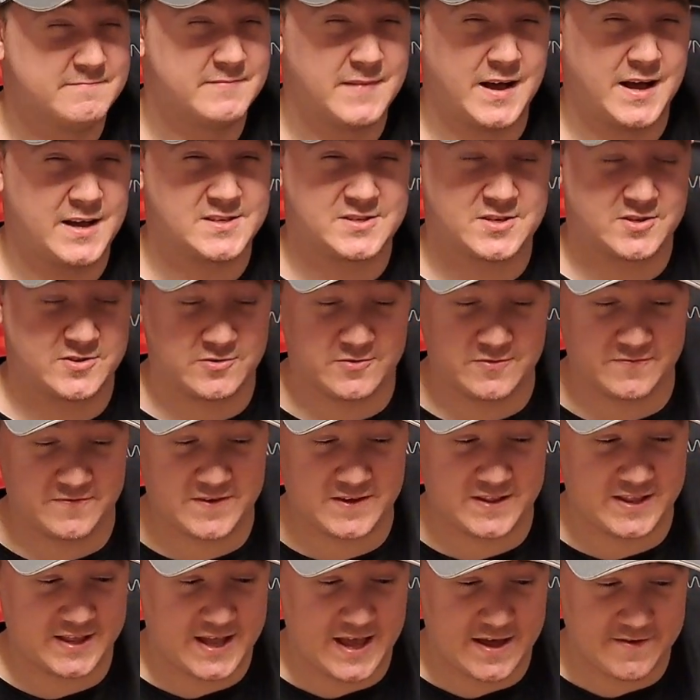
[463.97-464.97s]
I also don't
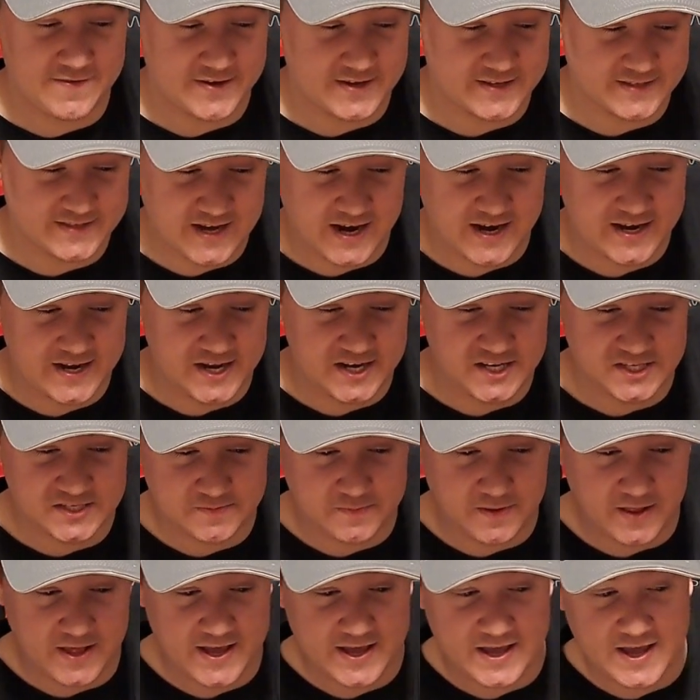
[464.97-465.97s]
feel like having a tiny
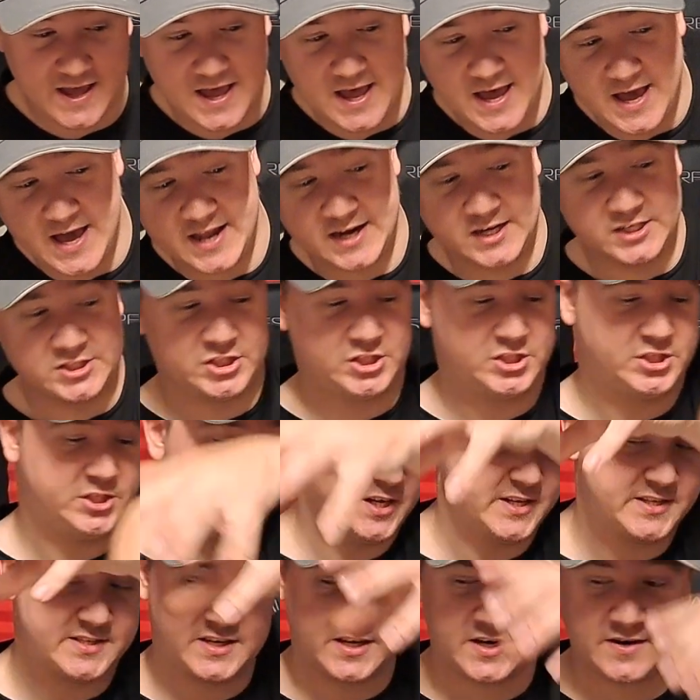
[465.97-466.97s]
display and a
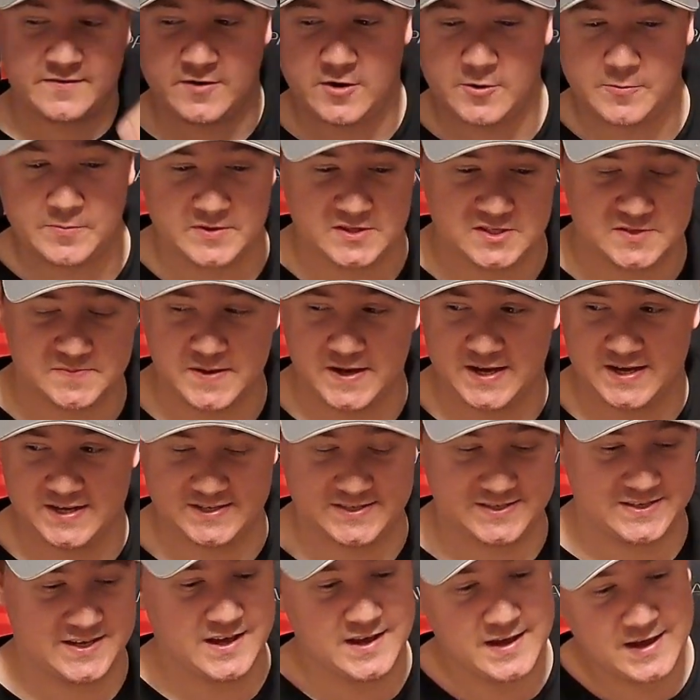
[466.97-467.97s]
shit ton of open
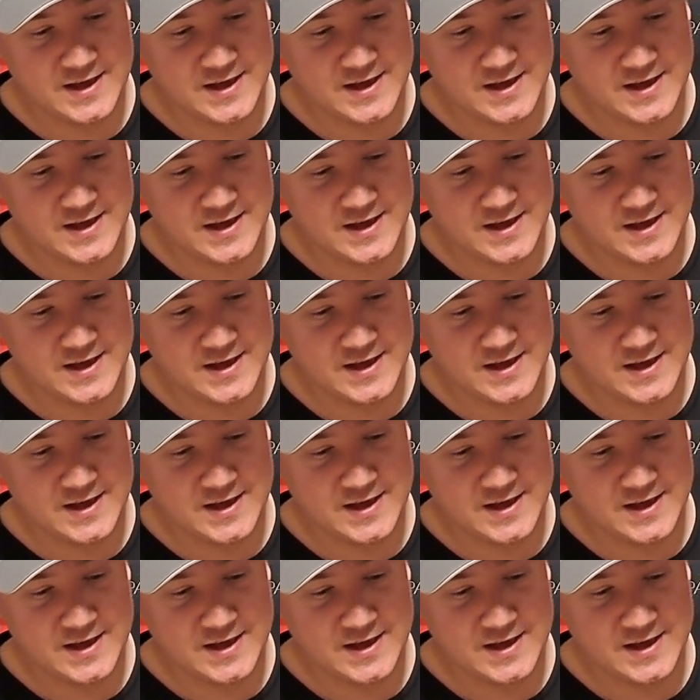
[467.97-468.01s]
space.